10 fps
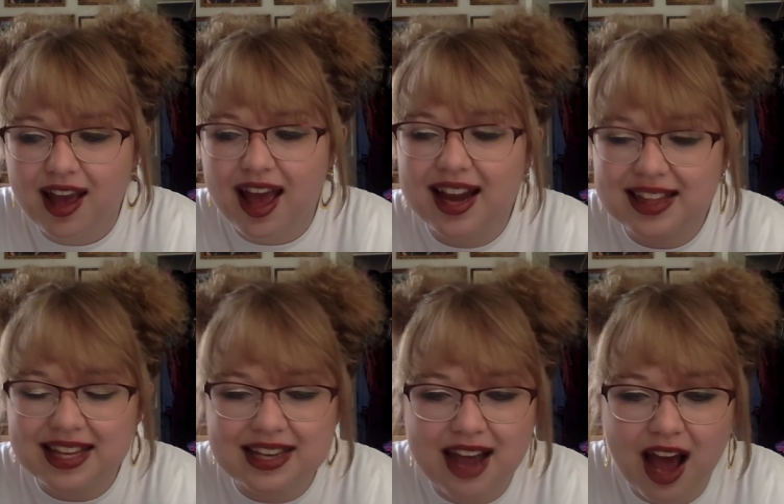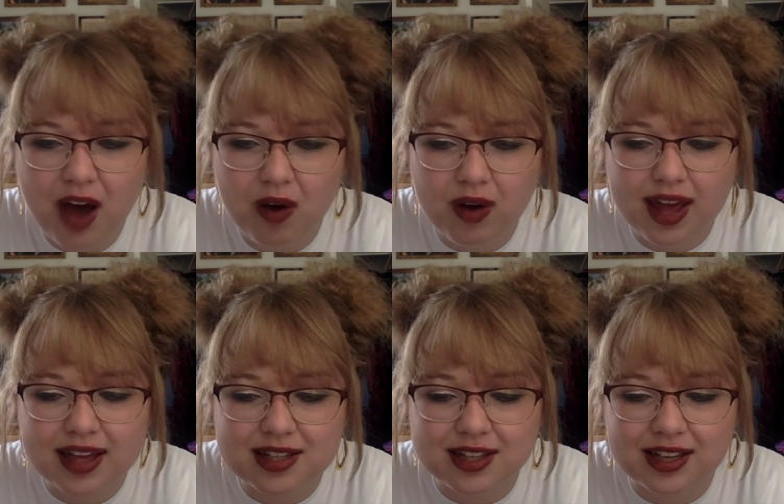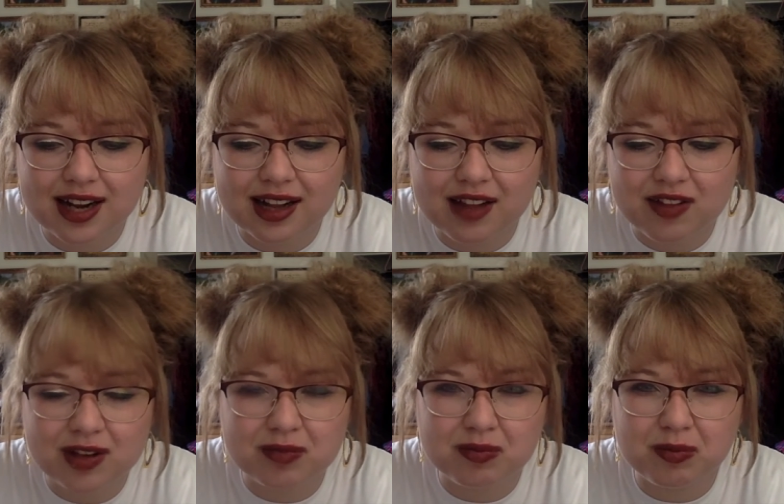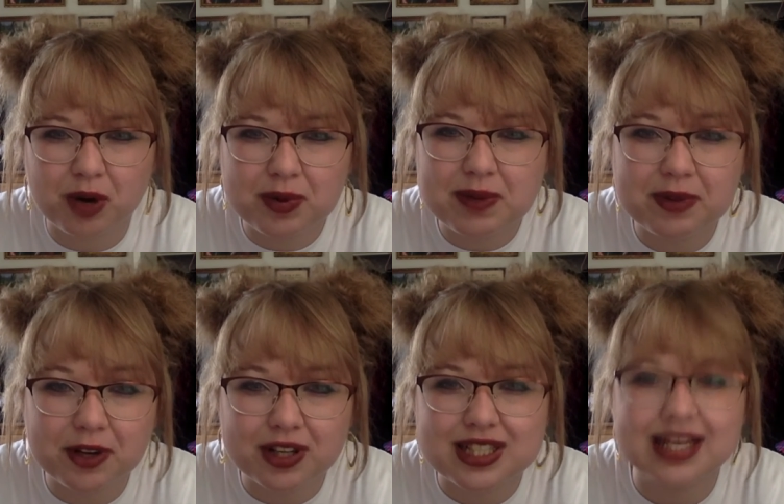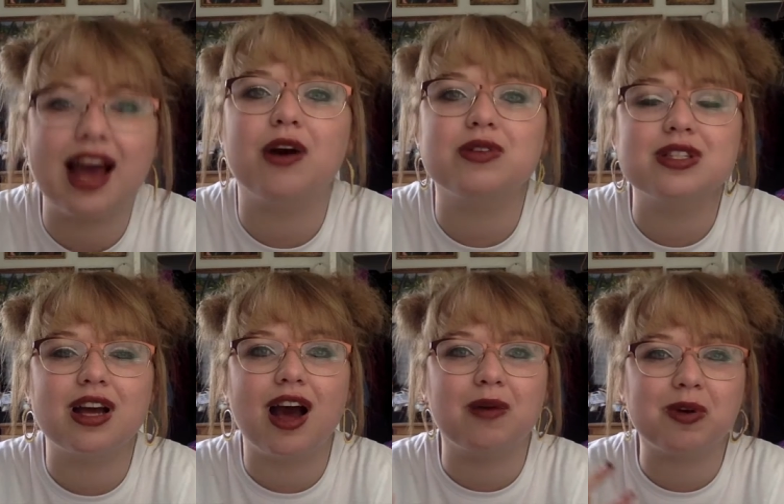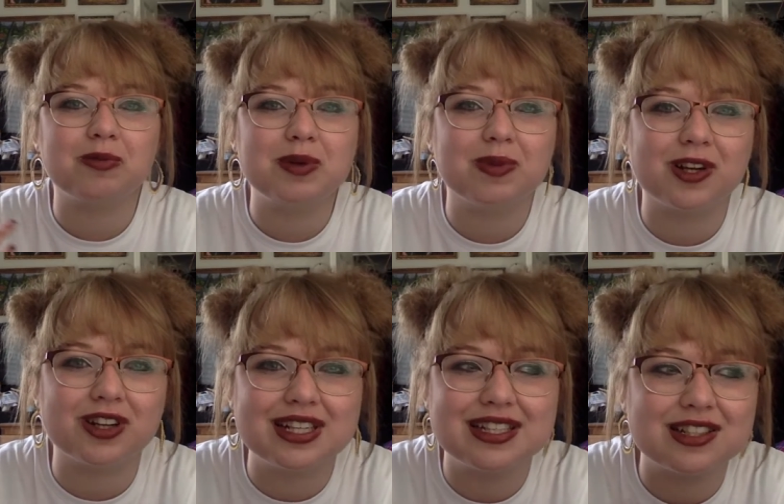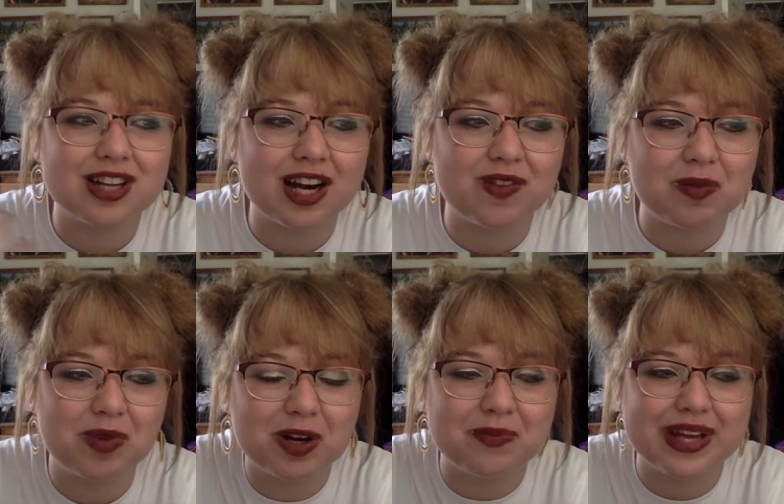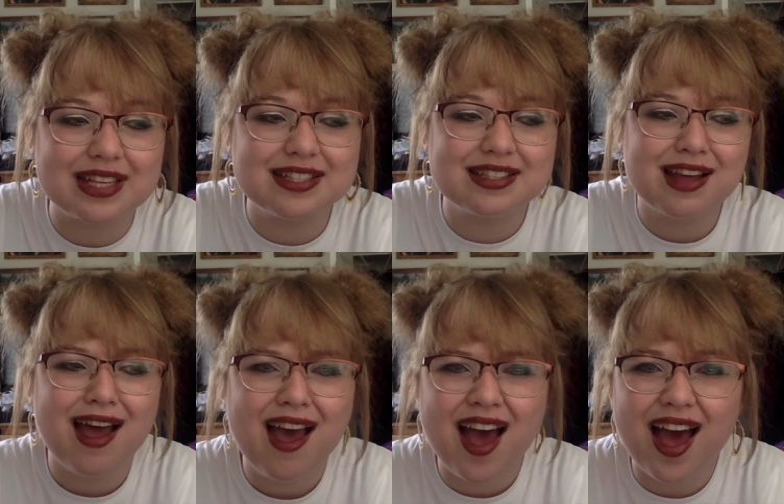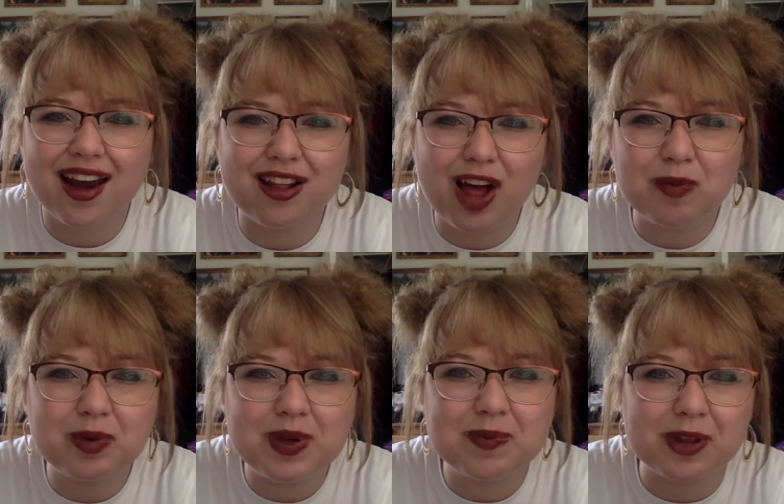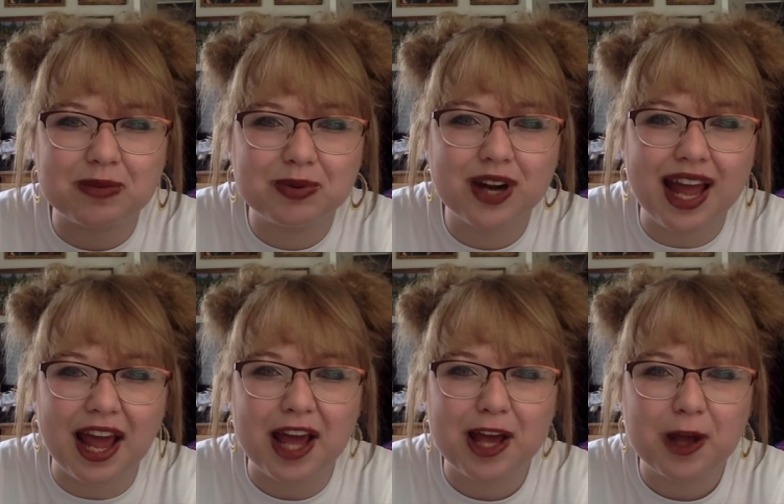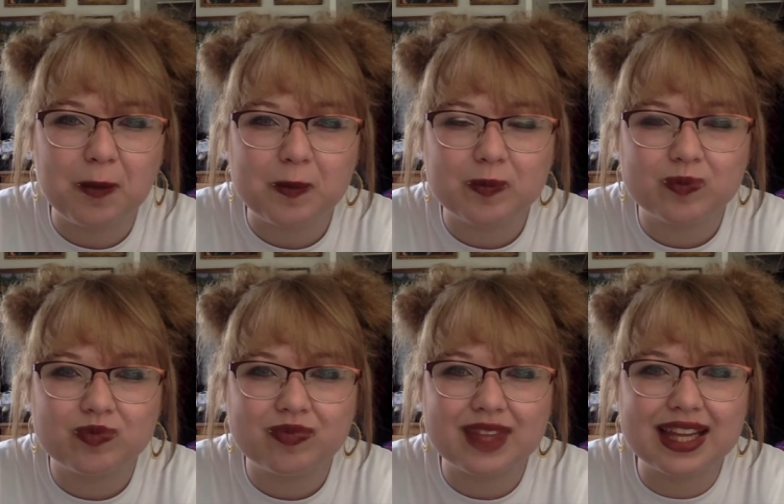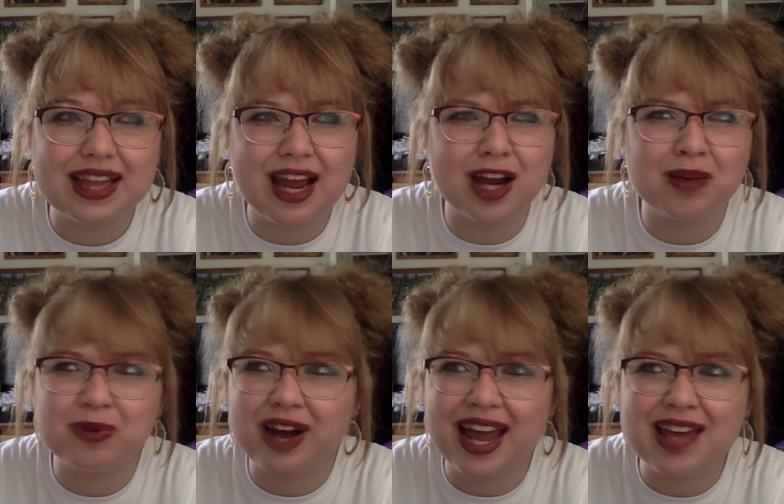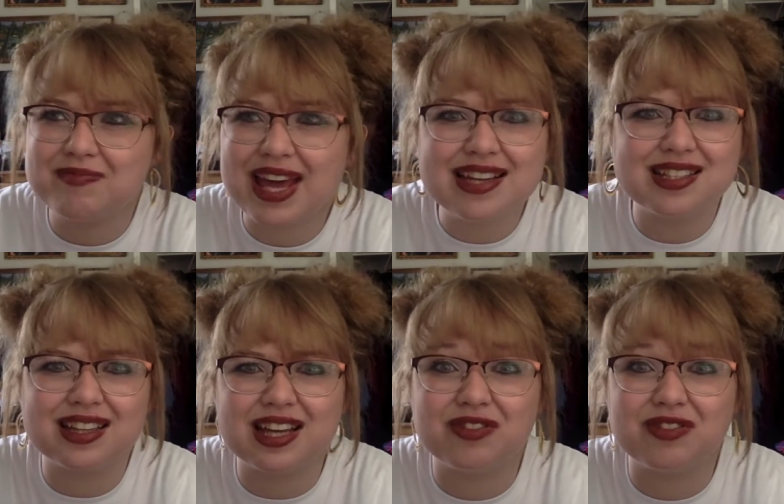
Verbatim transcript: And I think now and during 9 11, more people are reaching out to God, more people are reaching, trying to find purpose, and a lot more people are praying. They're praying basically